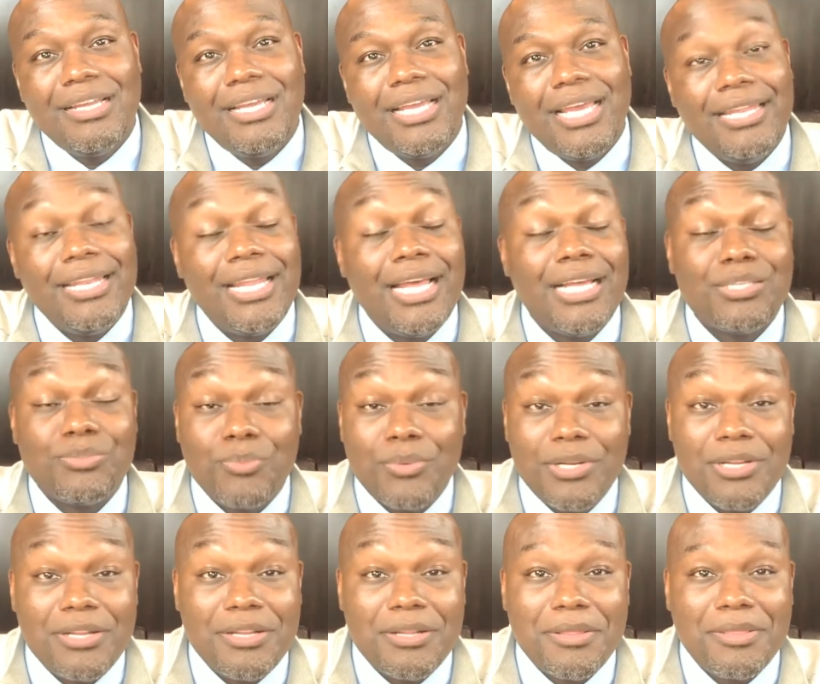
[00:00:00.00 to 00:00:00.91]
And that's
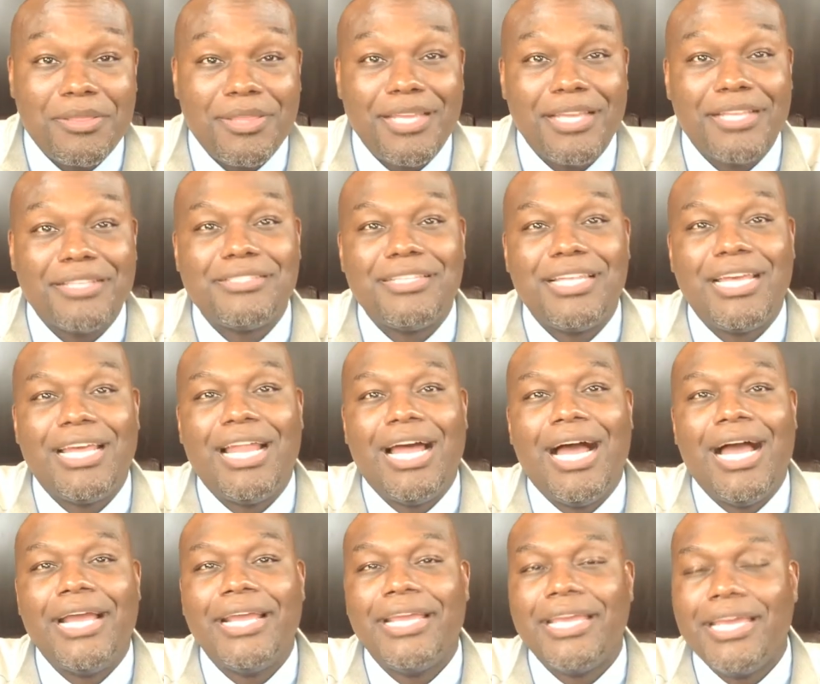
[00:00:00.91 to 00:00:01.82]
one of the things that
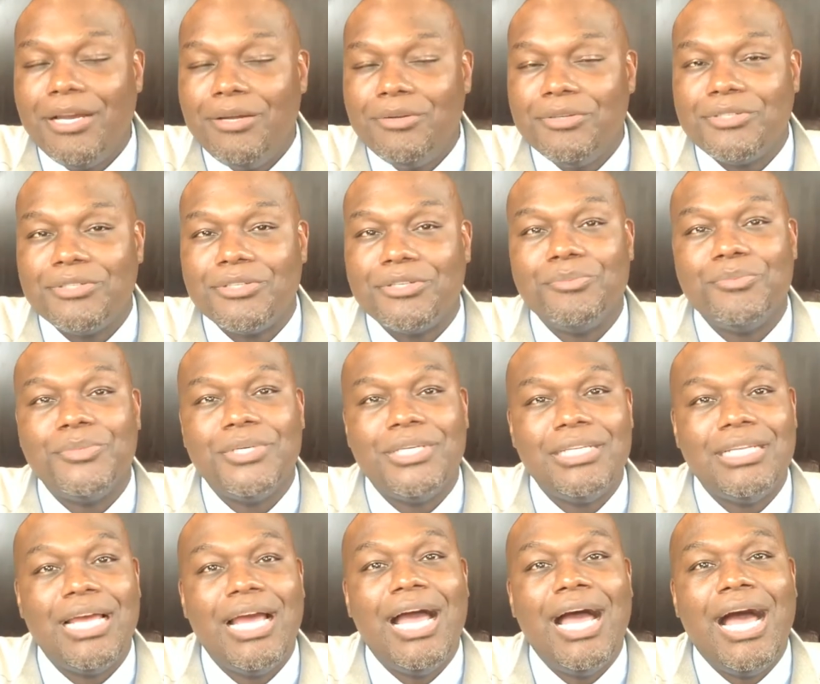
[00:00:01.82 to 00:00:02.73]
I counter
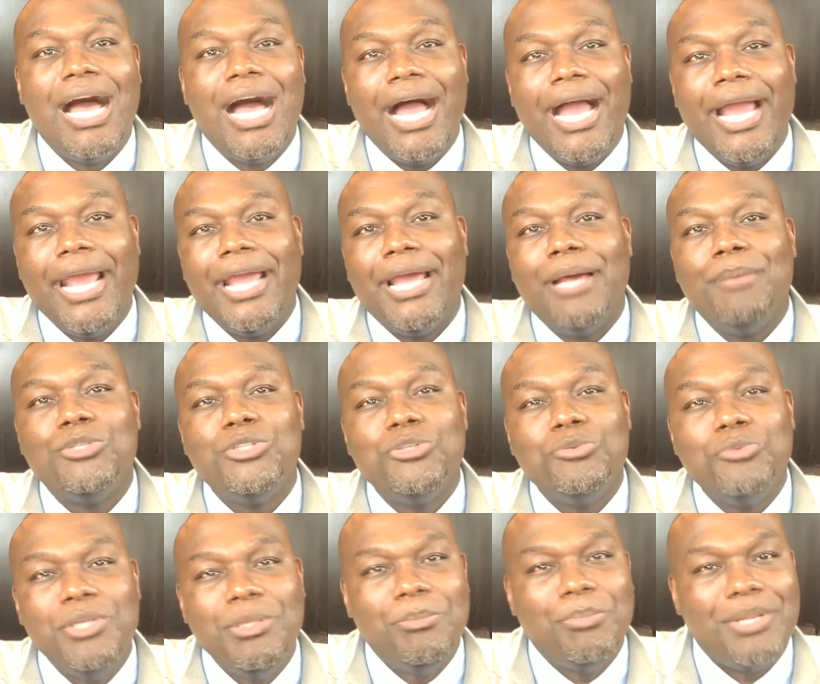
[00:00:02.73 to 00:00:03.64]
when I am
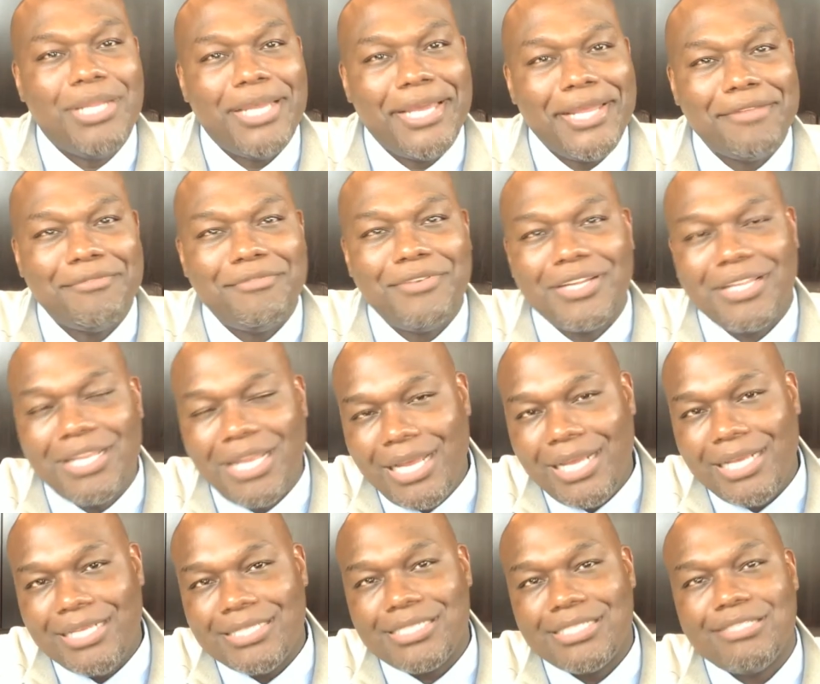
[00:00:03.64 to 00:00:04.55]
doing planning for
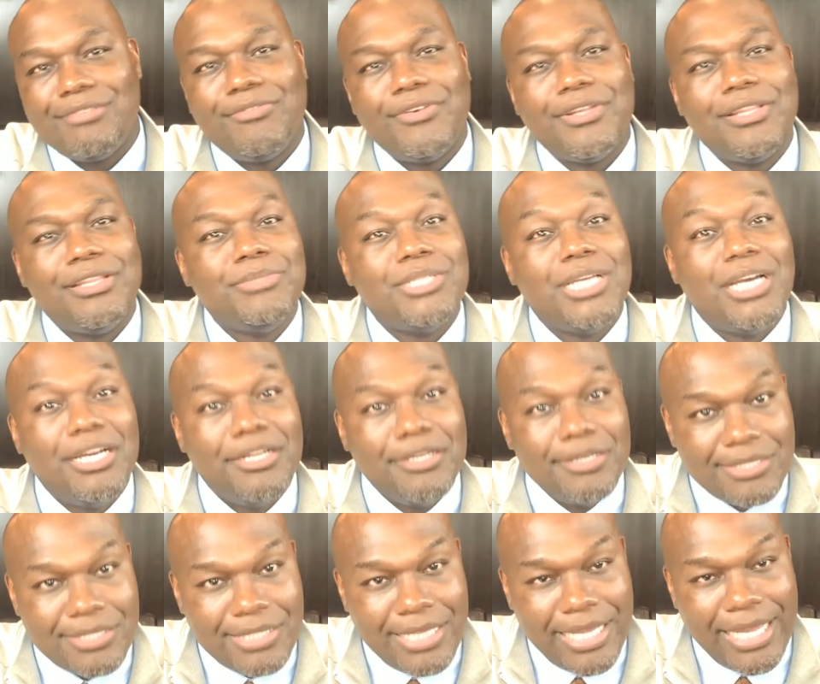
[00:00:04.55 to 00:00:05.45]
clients, is for them to
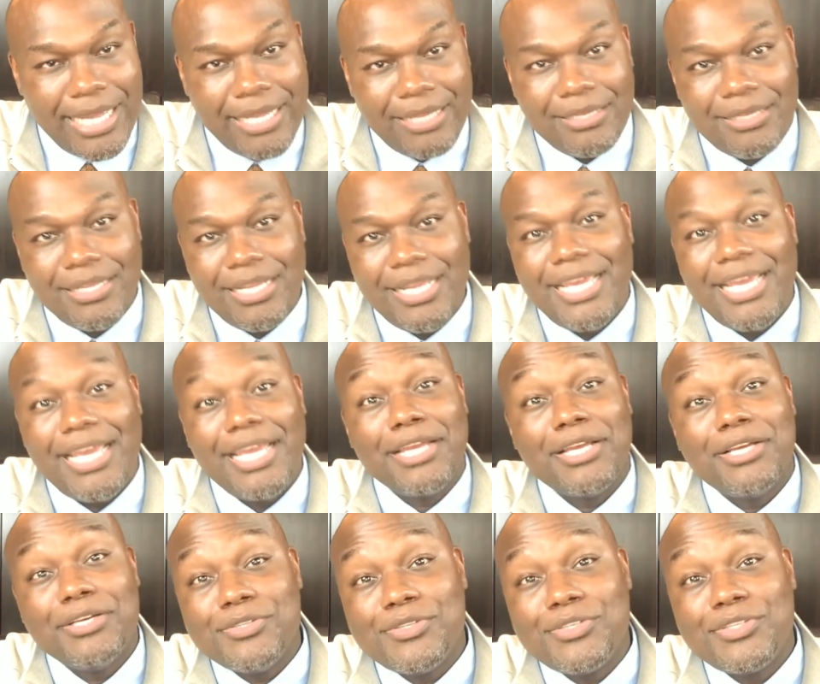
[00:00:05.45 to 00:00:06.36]
understand and
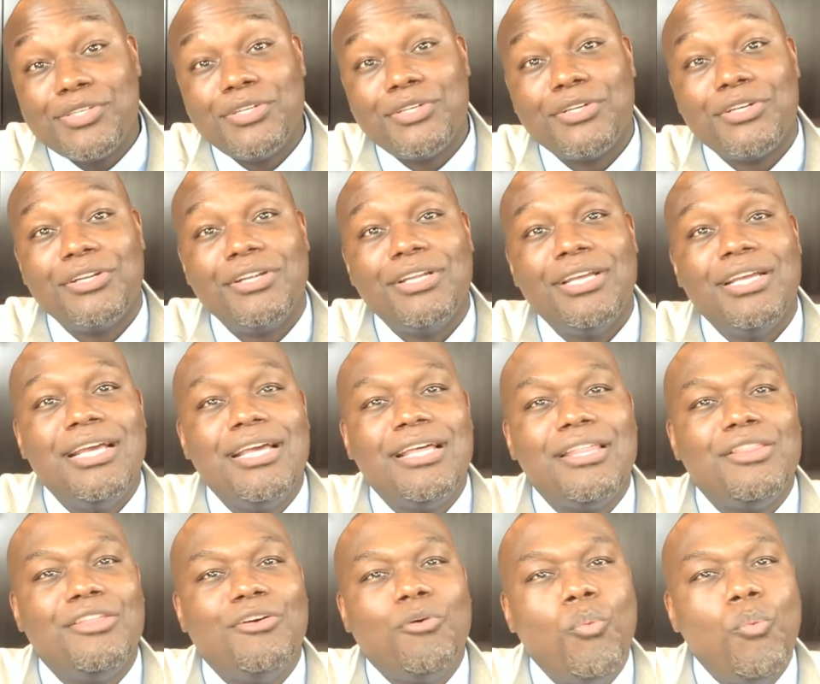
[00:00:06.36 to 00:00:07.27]
consider
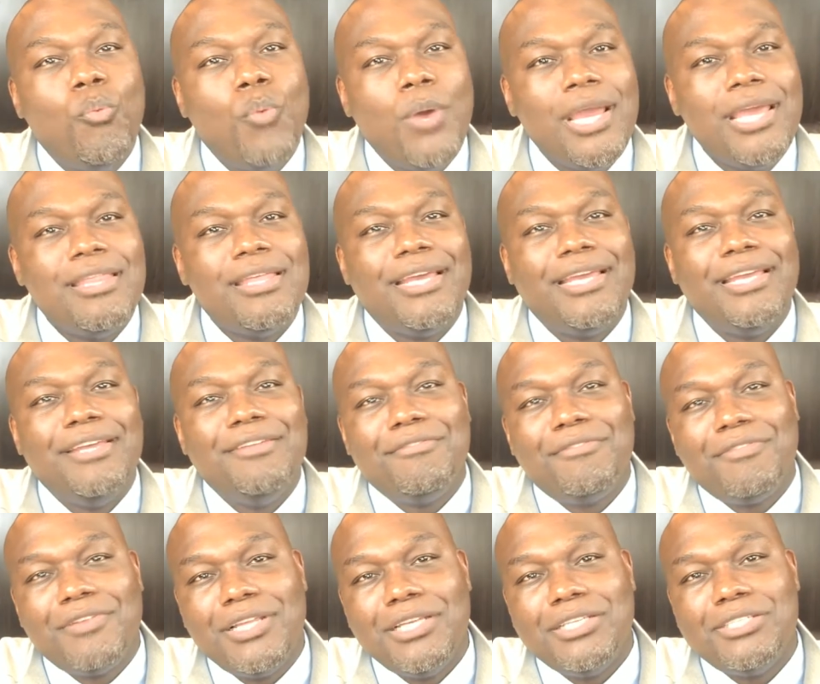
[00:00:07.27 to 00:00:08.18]
the way that
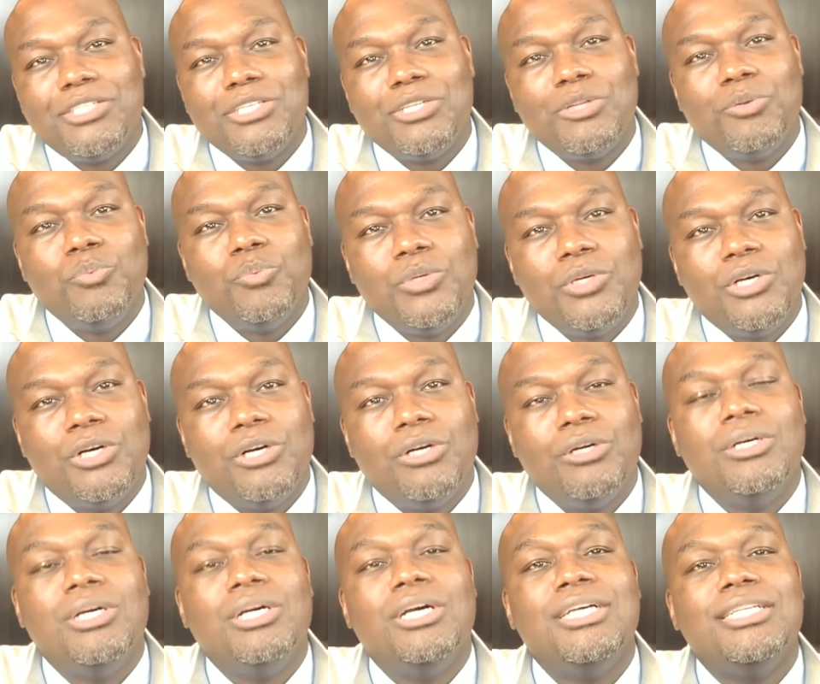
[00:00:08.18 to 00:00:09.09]
inflation
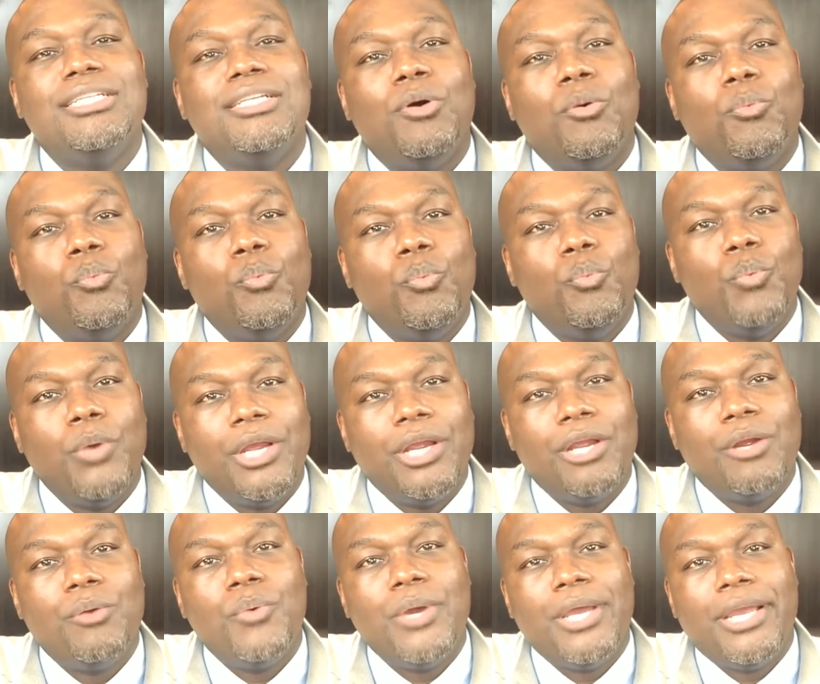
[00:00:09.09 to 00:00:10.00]
will
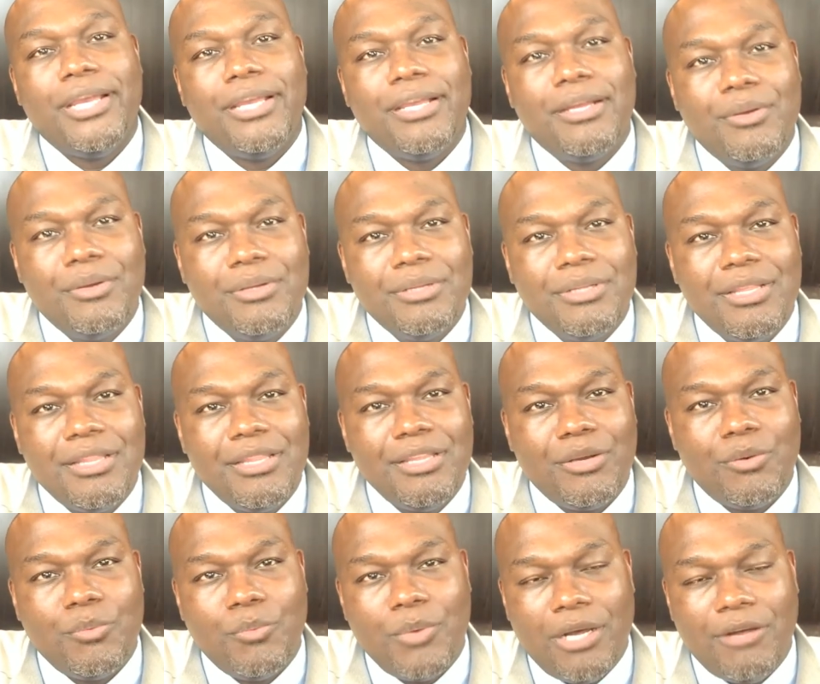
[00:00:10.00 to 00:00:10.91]
wear away
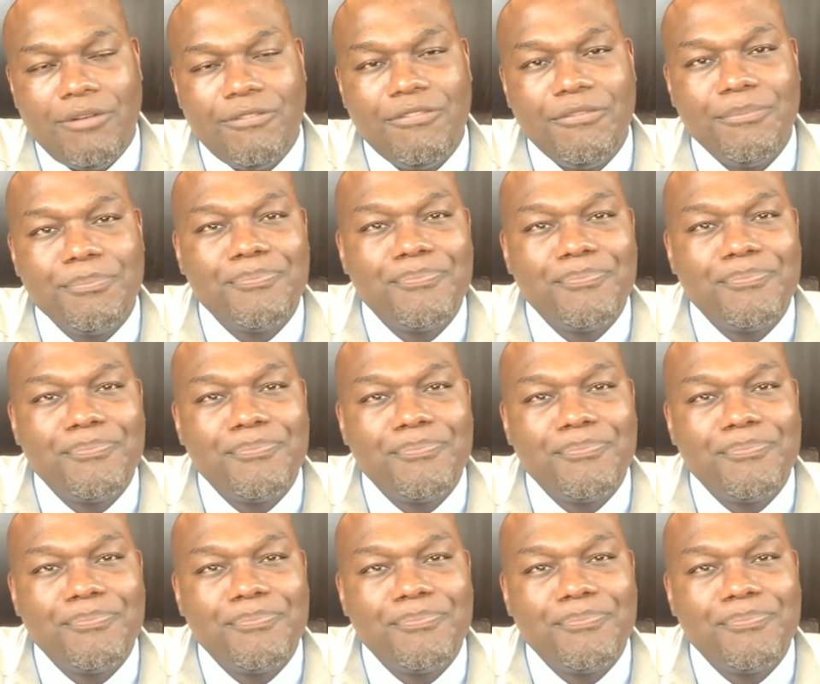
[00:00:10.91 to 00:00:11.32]
their wealth.